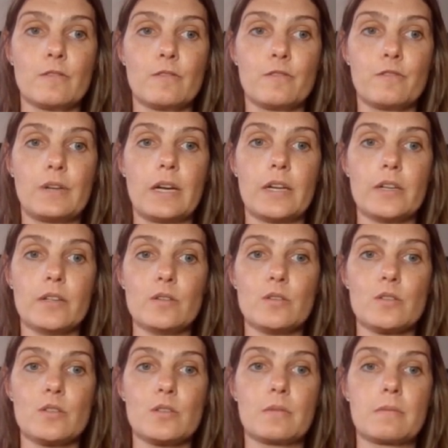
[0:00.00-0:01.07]

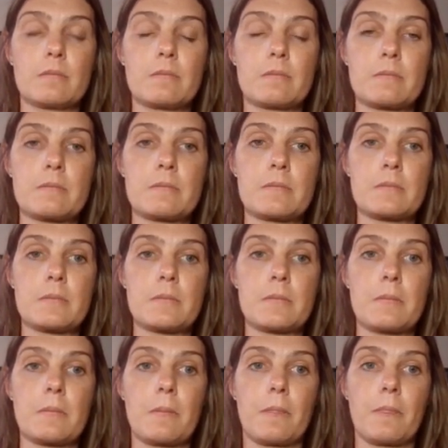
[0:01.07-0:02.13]
Flows,
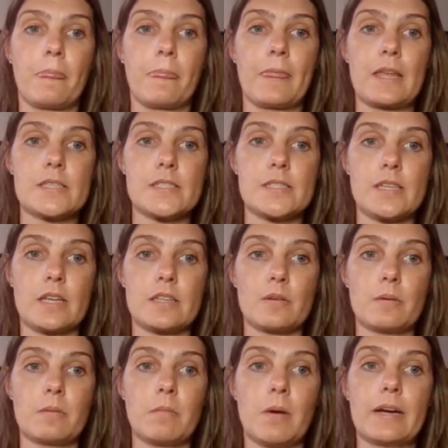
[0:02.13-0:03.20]
Set
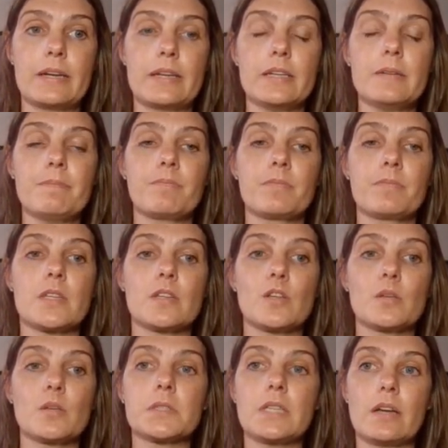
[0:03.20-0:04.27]
a Reminder.
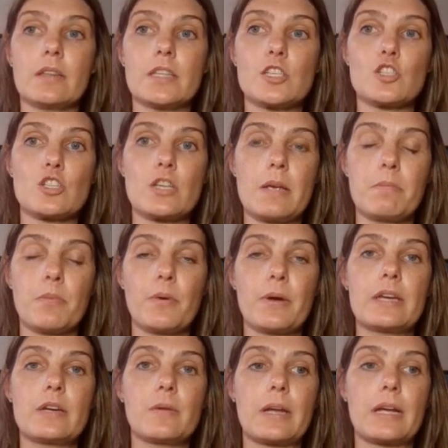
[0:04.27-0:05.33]
You will note that
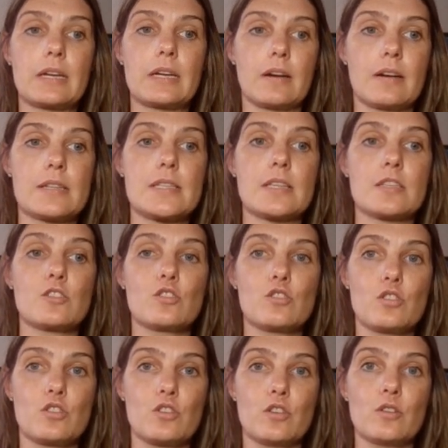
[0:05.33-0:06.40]
SharePoint recognizes
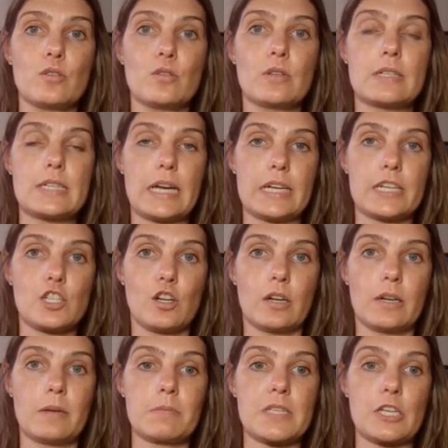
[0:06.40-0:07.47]
two date
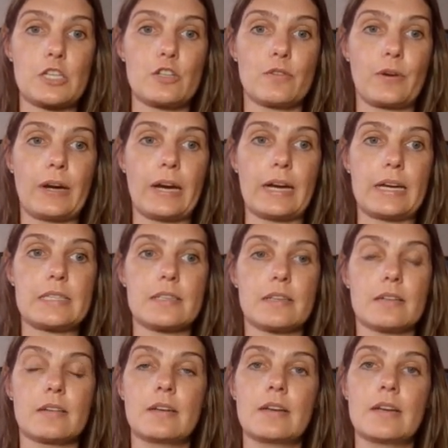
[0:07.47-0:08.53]
columns that you've
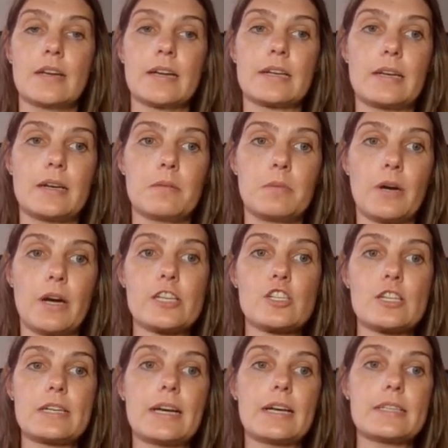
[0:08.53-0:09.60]
created,
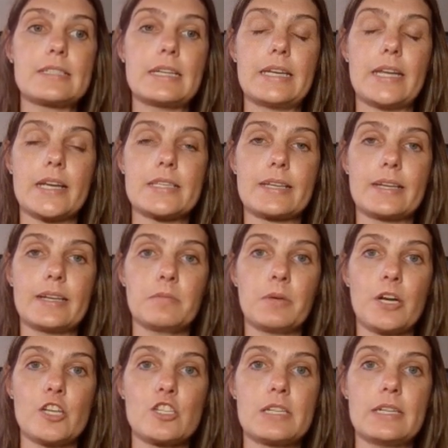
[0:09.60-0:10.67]
calibration date and next
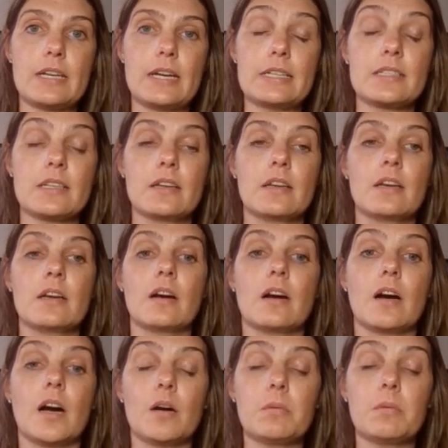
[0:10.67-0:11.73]
calibration date.
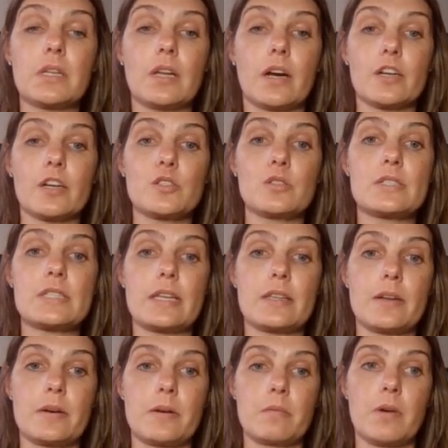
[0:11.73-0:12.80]
I would like to
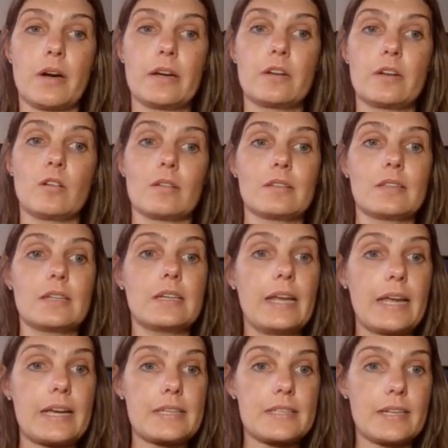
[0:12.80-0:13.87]
set a reminder on the
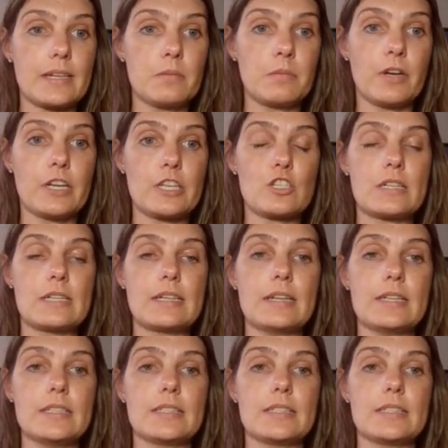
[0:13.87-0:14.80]
next calibration date.